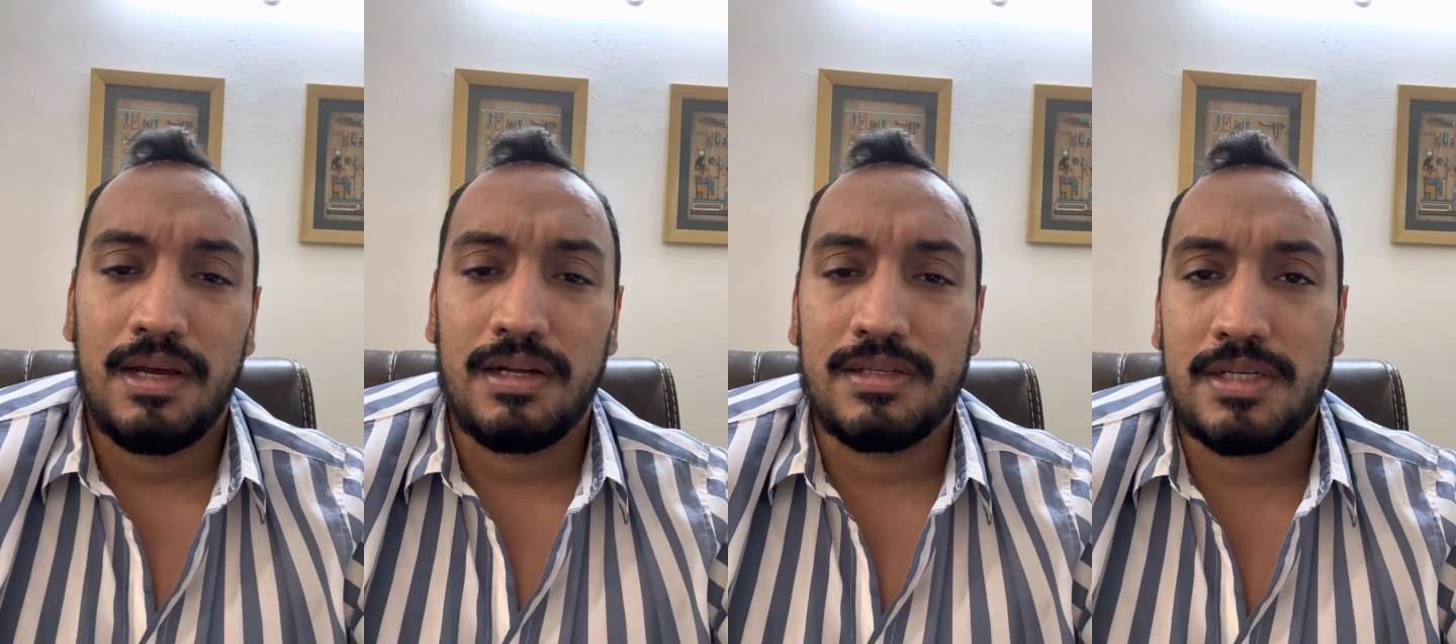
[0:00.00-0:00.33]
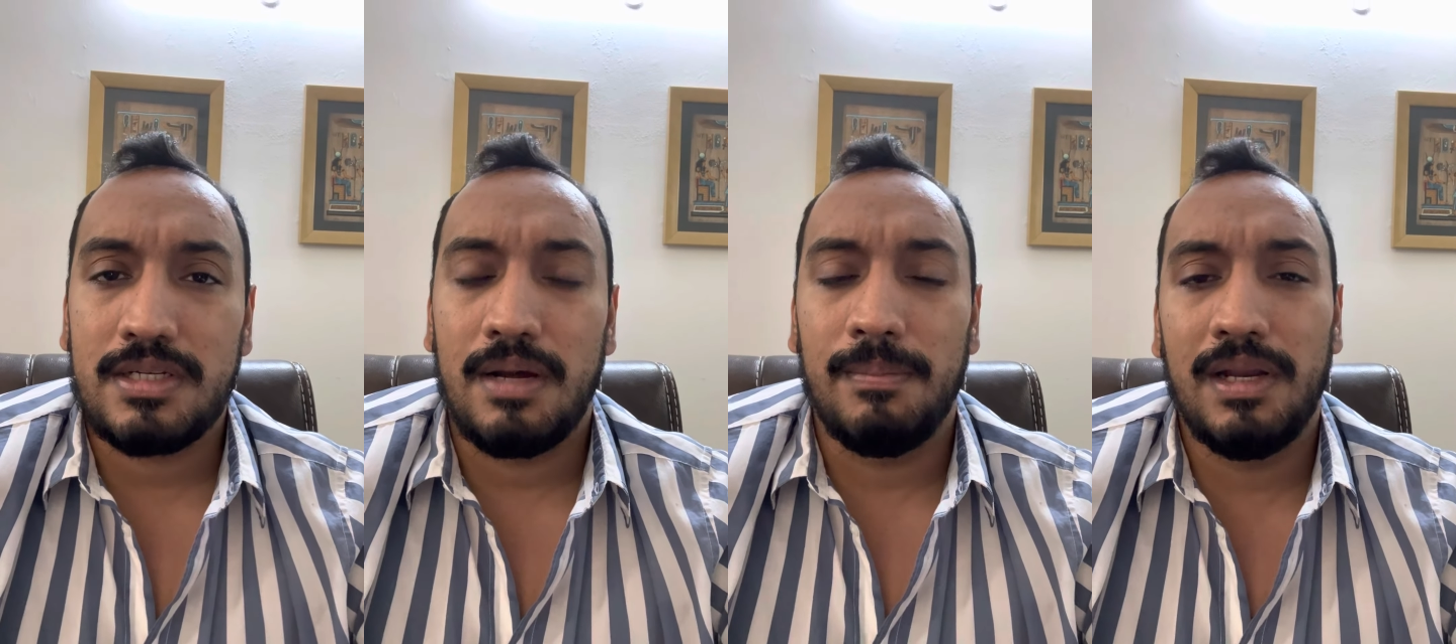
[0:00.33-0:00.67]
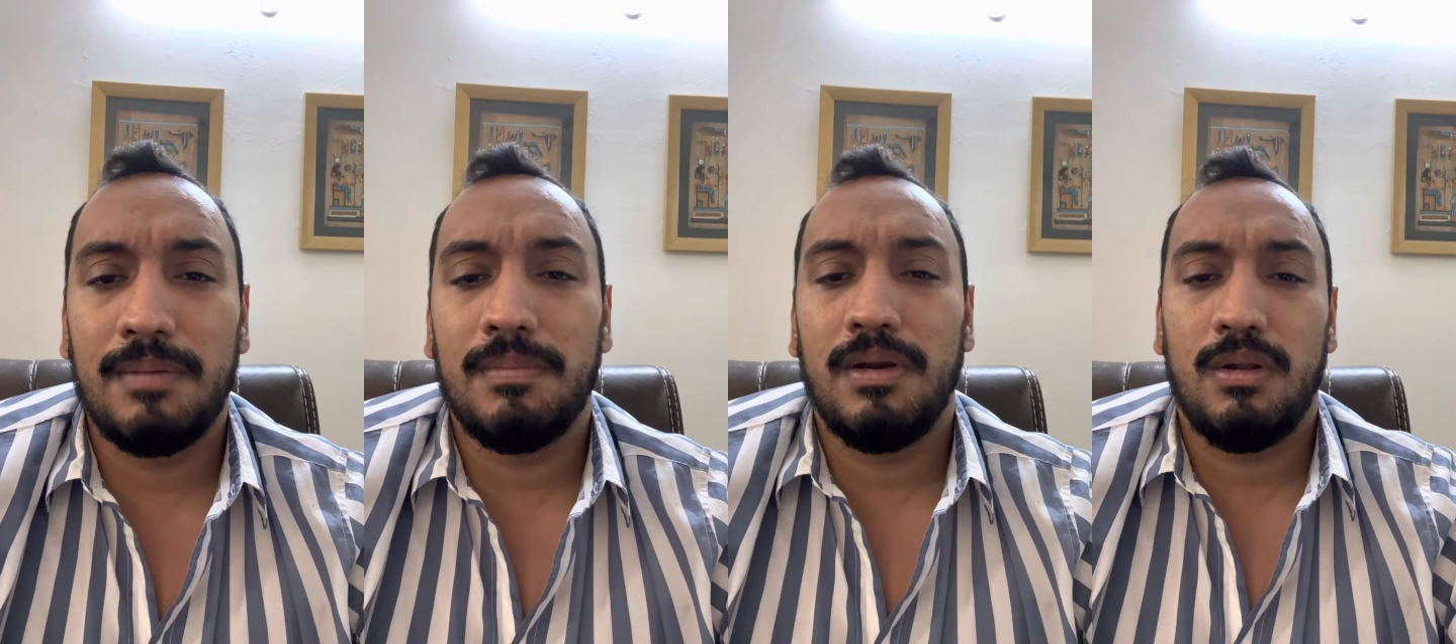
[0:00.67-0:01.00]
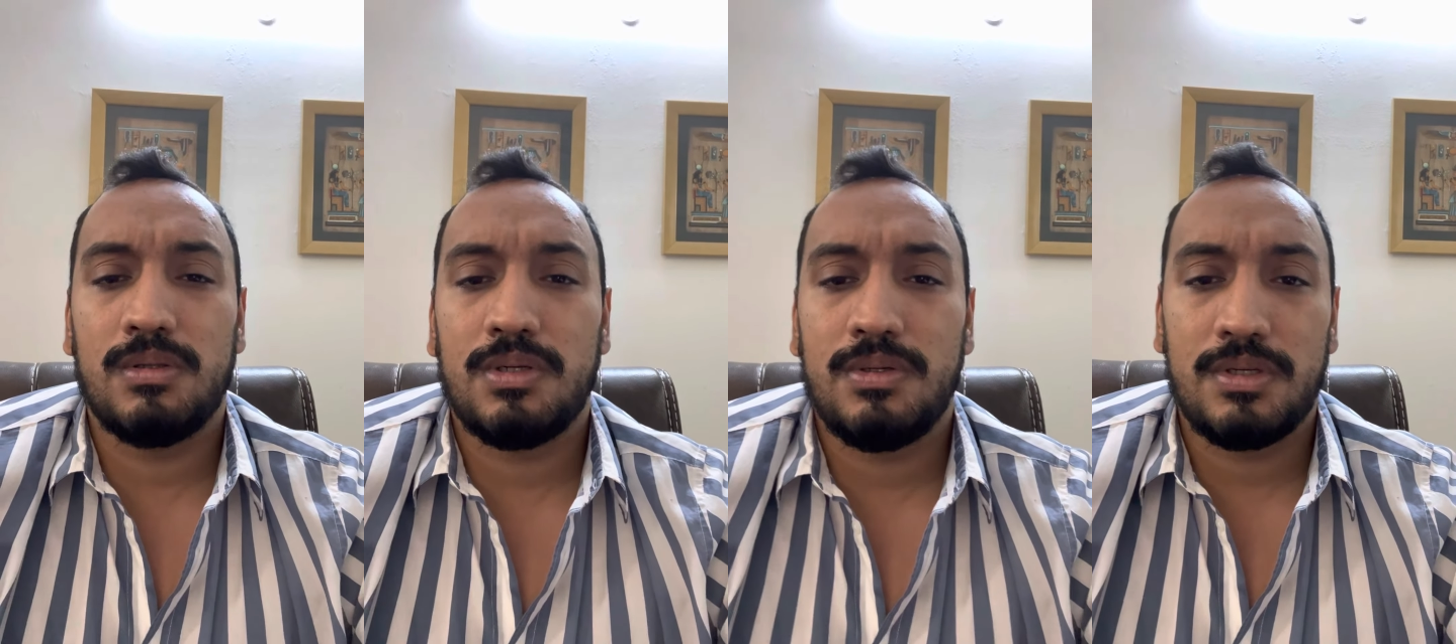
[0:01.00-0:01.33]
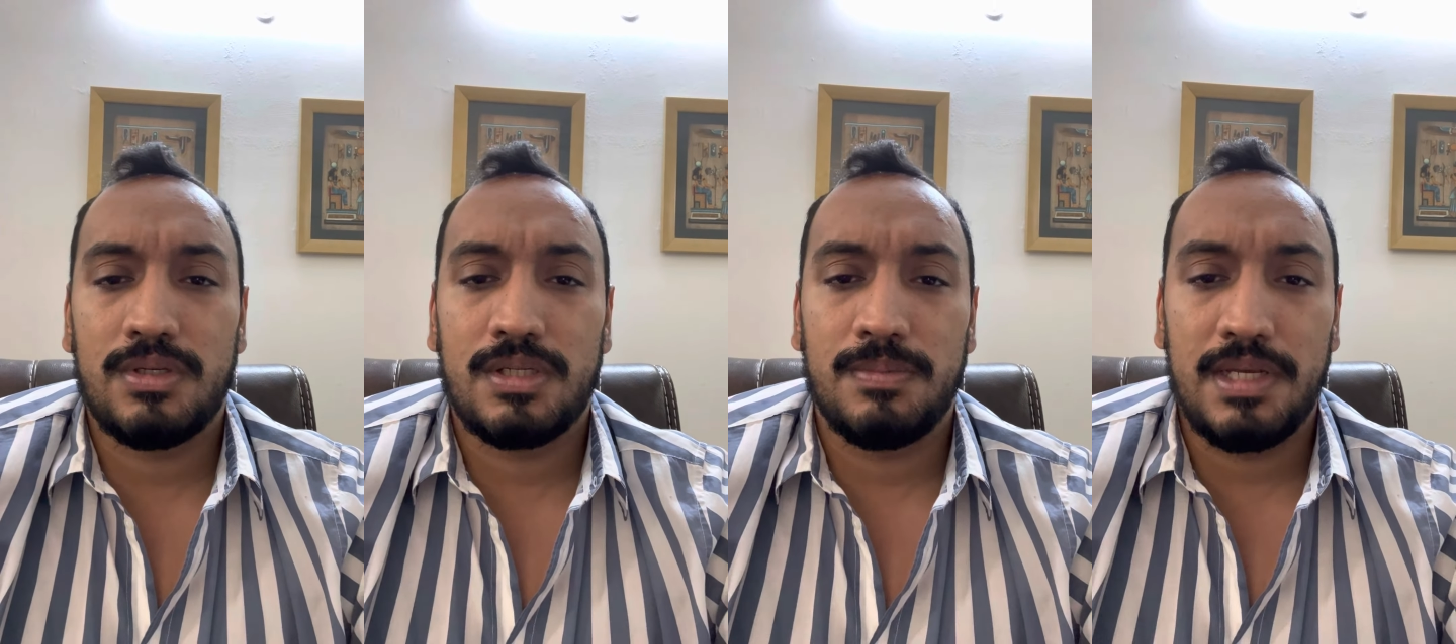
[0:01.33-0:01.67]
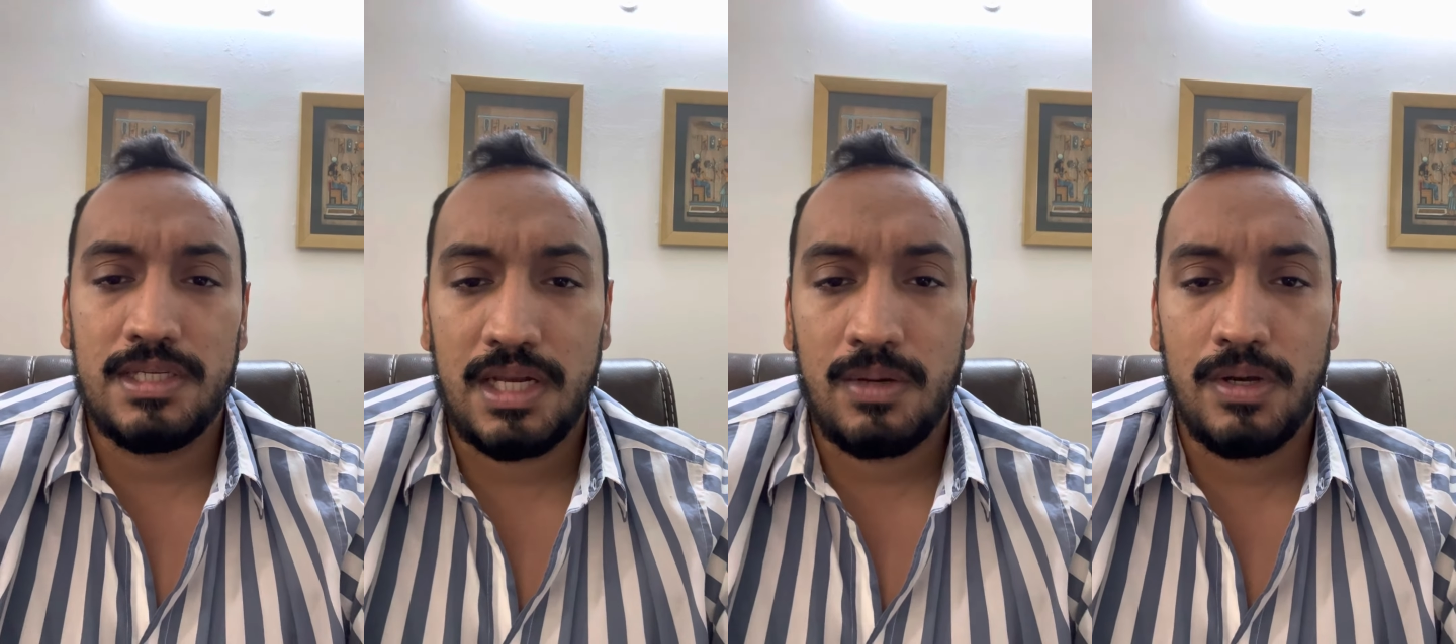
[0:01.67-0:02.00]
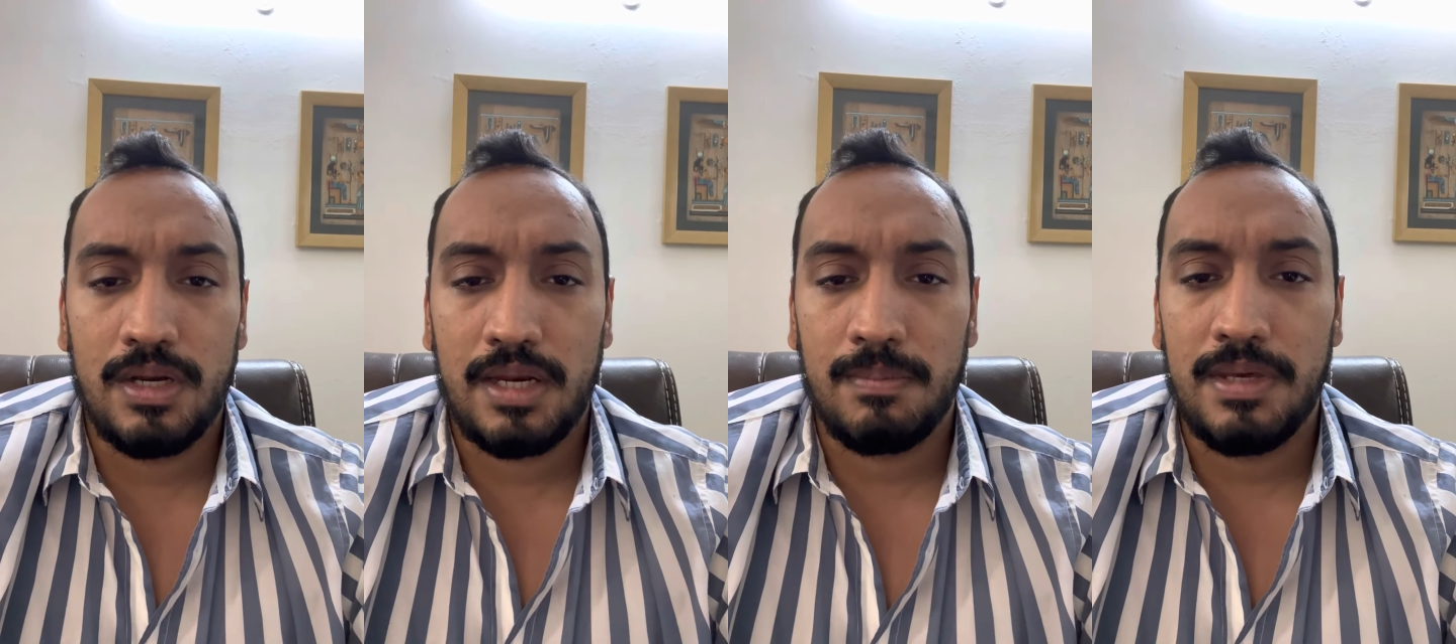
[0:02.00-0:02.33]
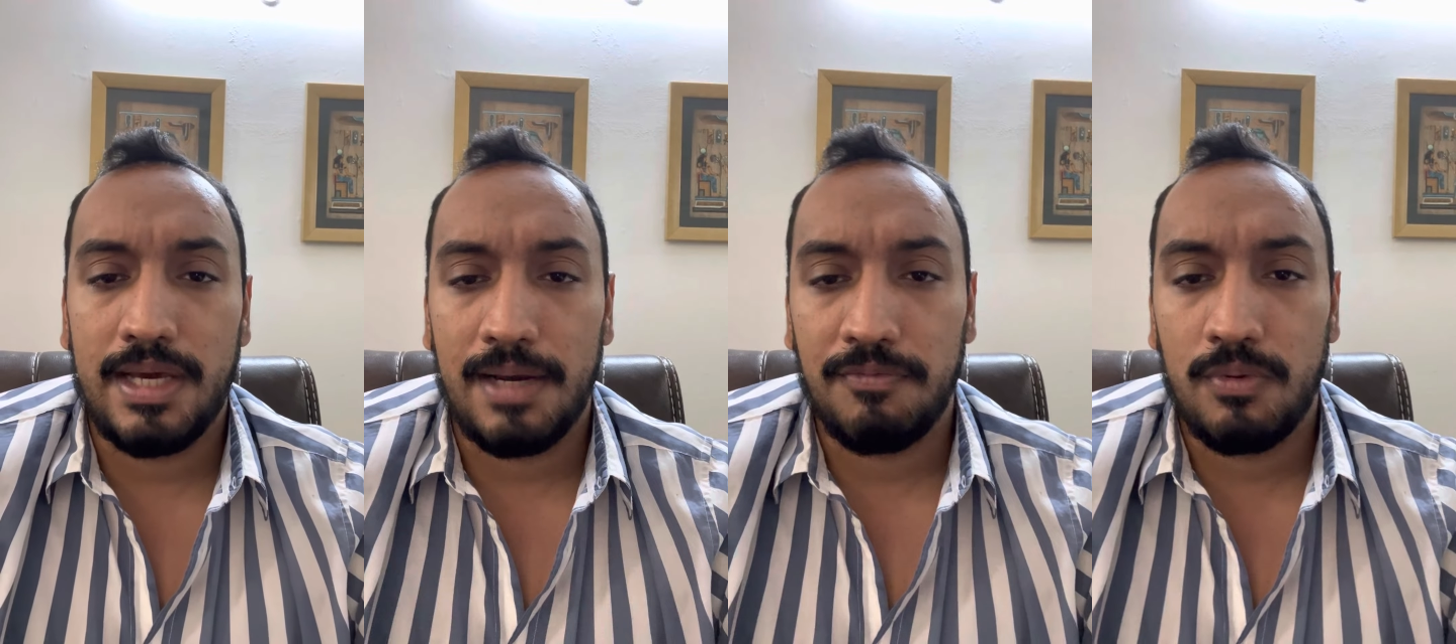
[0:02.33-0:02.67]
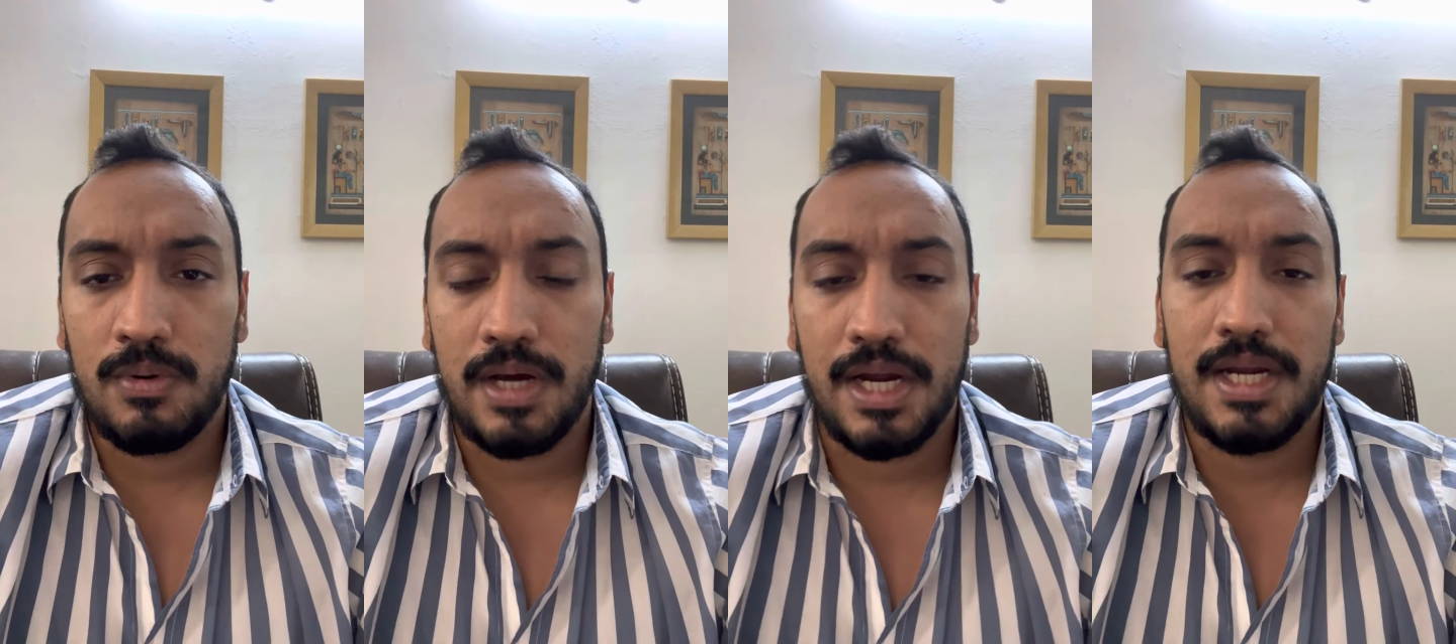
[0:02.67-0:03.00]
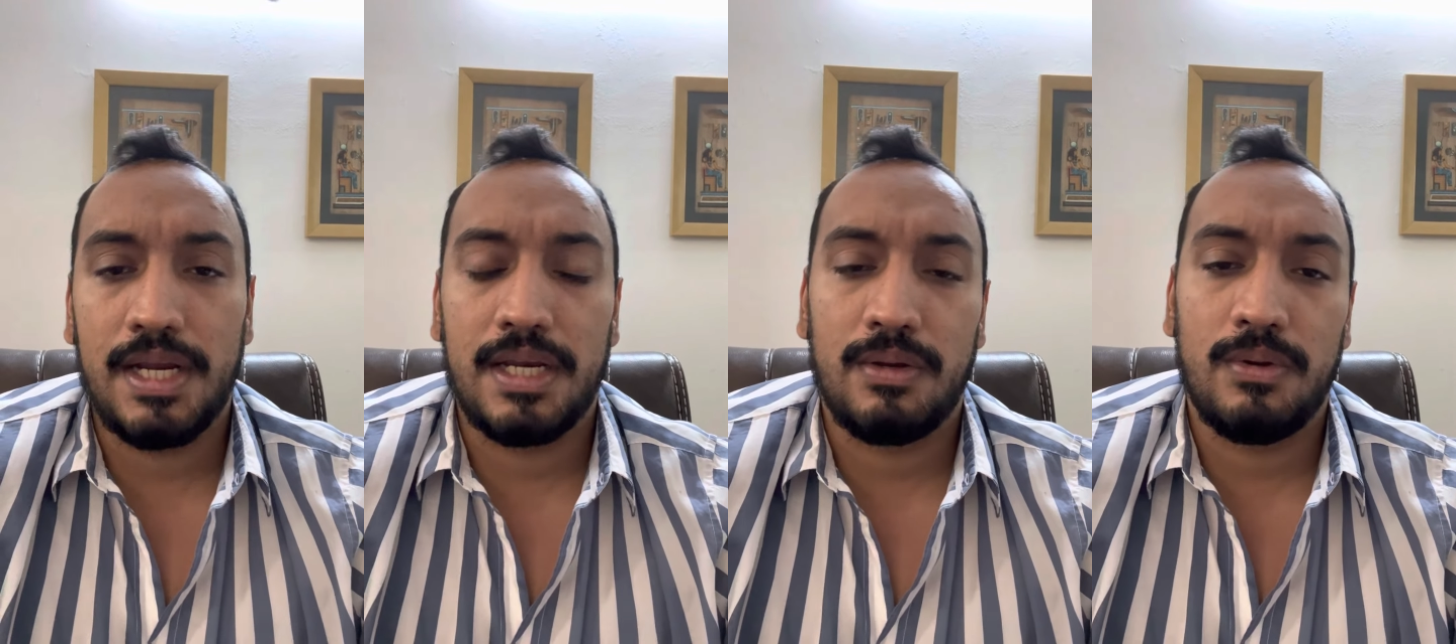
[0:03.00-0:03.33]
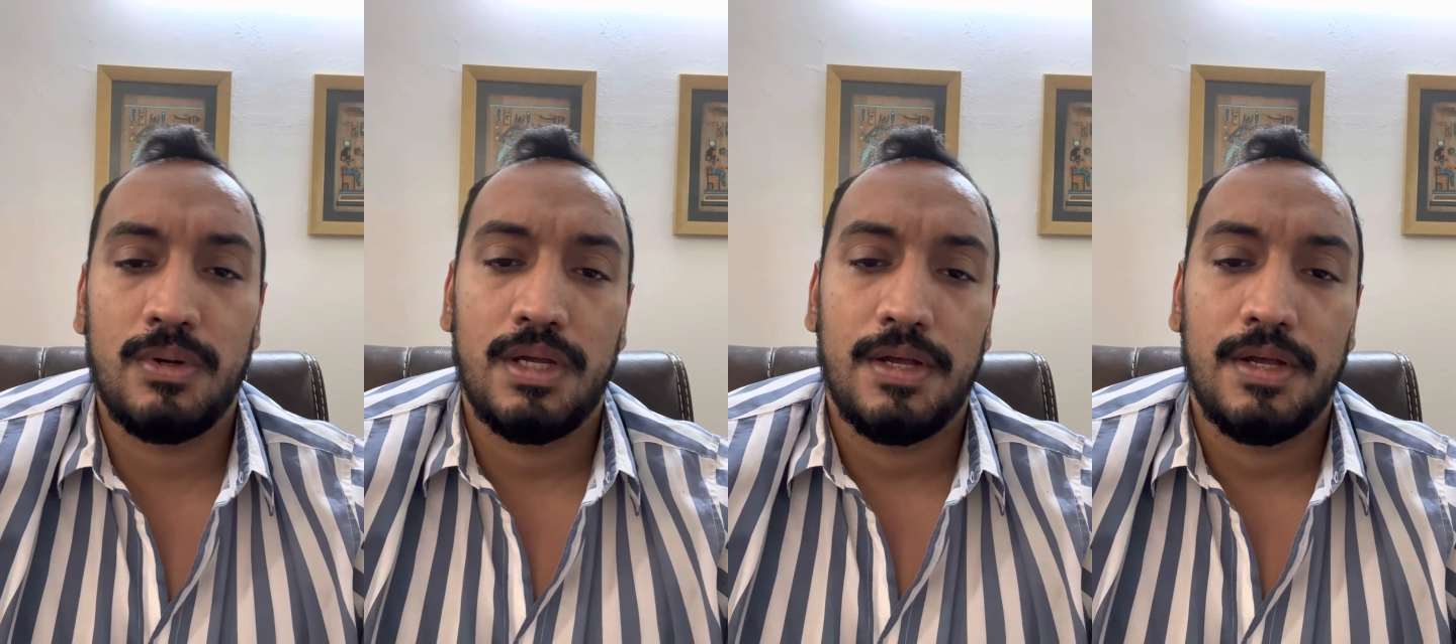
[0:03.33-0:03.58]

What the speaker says: just humble also. You just be genuine and be helpful, kind, and you know,